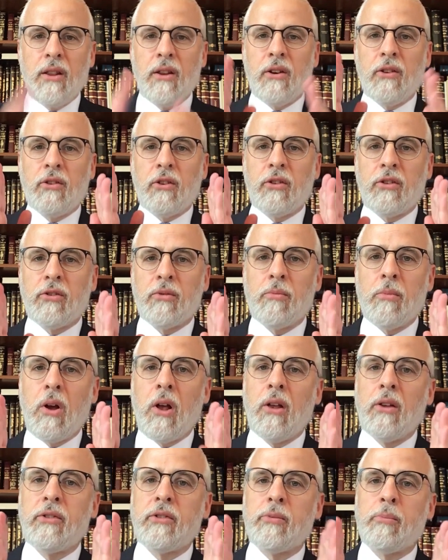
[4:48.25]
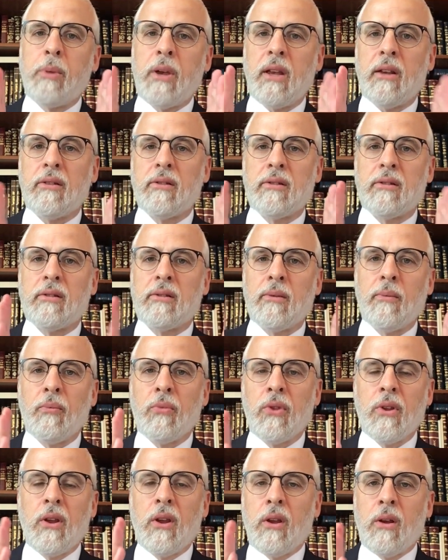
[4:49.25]
There's a small space
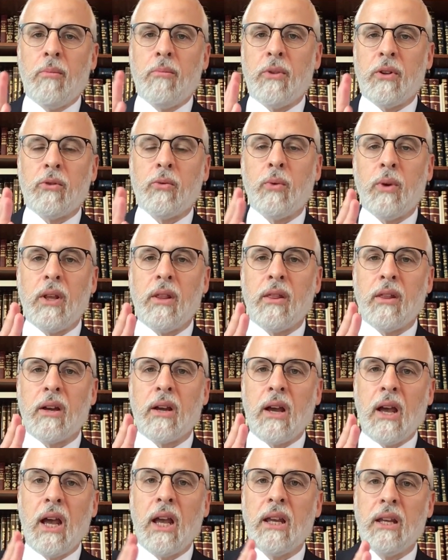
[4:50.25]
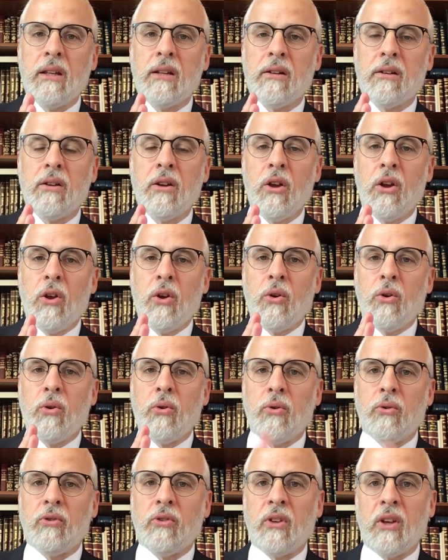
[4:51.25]
between the Cain
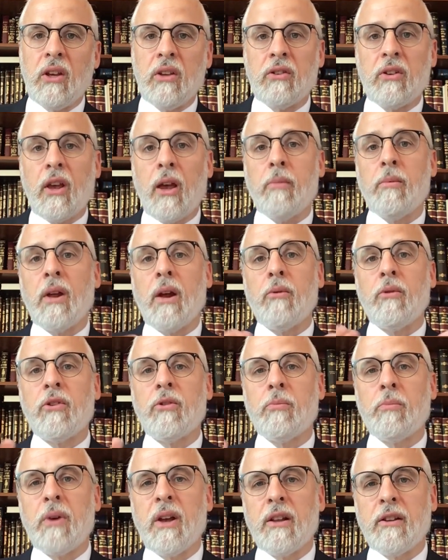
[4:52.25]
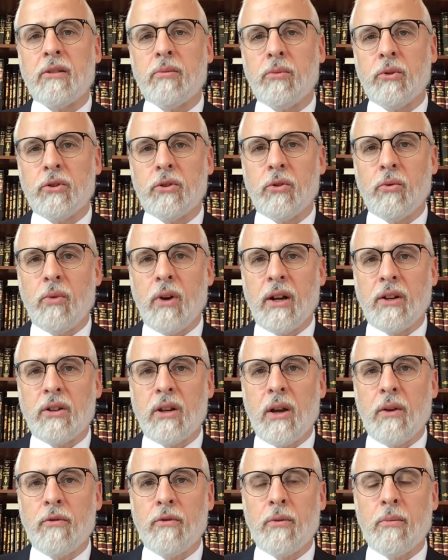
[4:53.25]
who says, I'm not responsible to watch
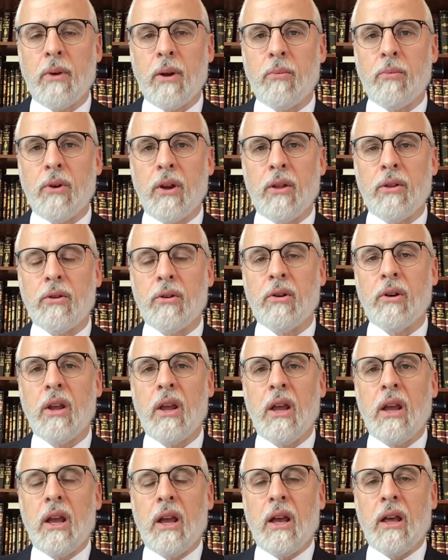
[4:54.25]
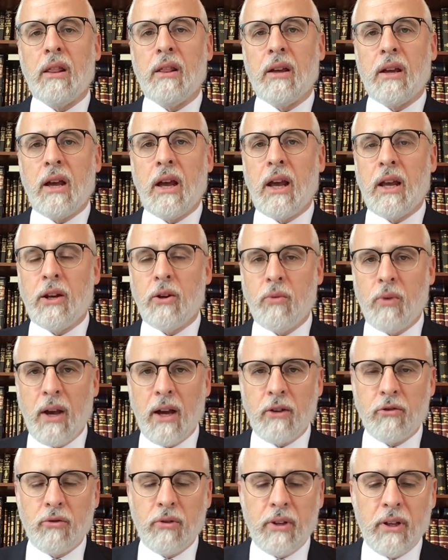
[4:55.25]
out for my brother, and the Cain who
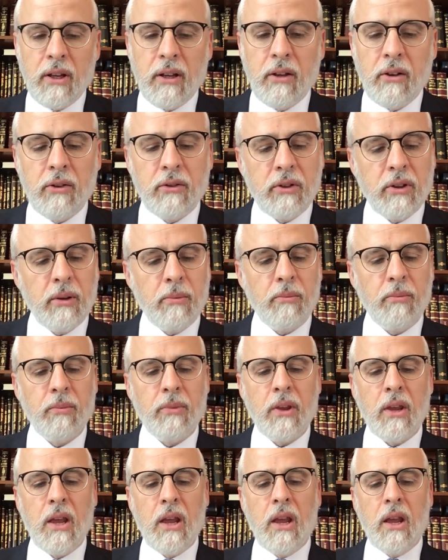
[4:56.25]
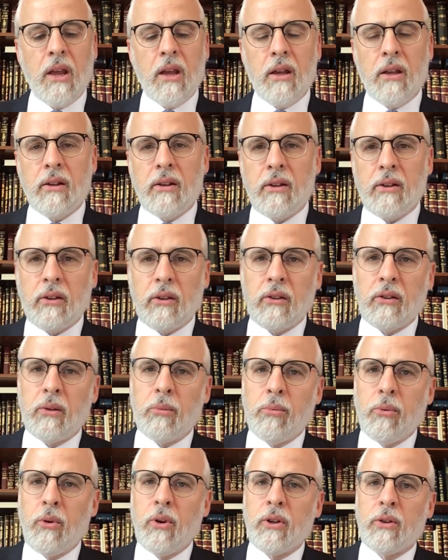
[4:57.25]
actually kills him. This is a
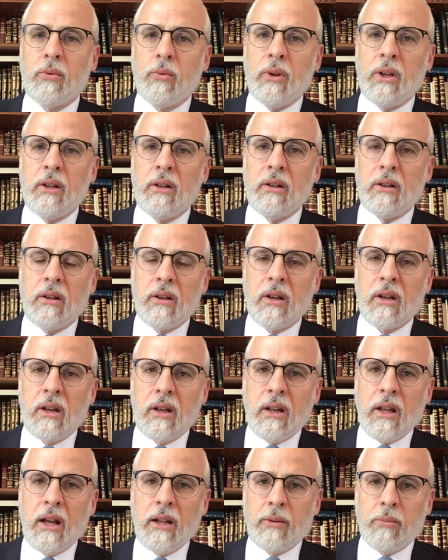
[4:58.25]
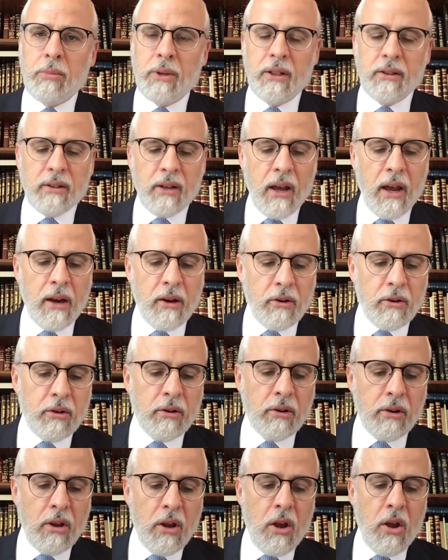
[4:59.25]
point we cannot be
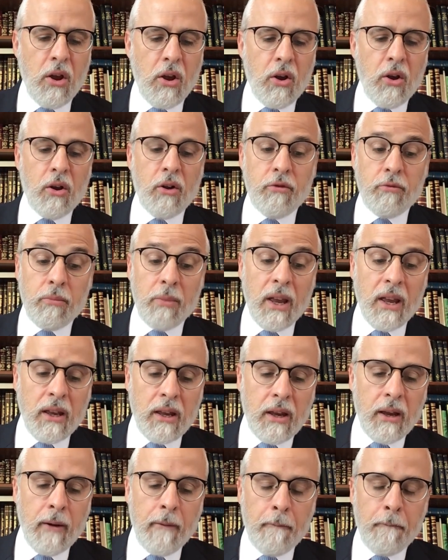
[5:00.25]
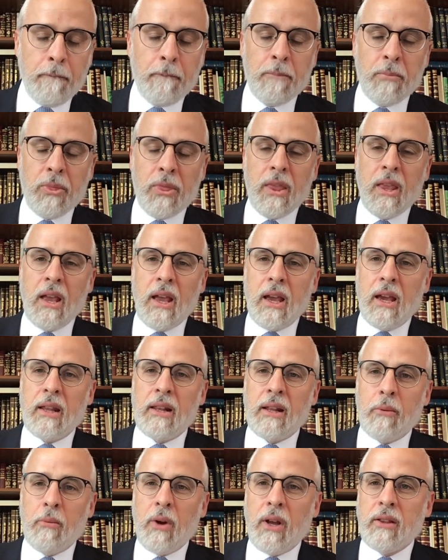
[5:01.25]
tired of making.
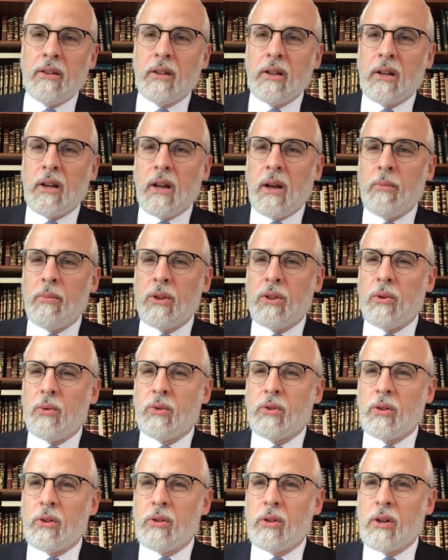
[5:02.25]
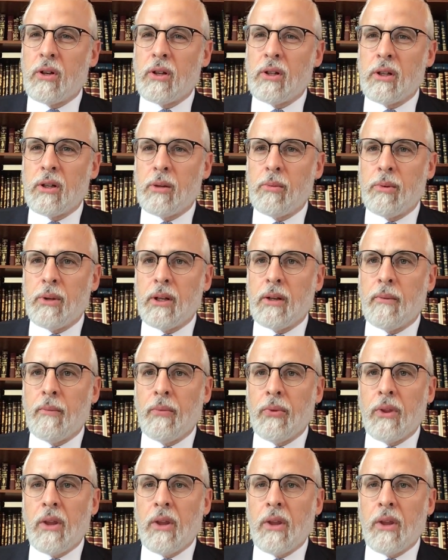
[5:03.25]
And I want to come with you to look a little bit